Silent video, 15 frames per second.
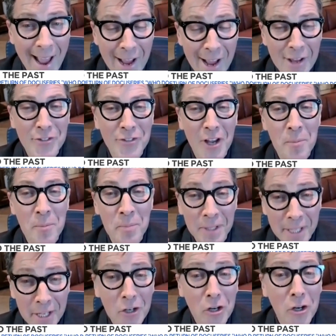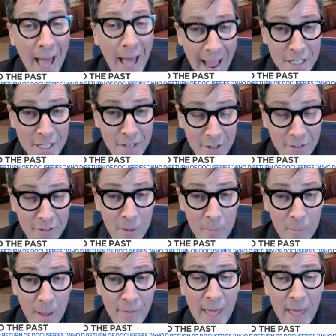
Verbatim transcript: as a political activism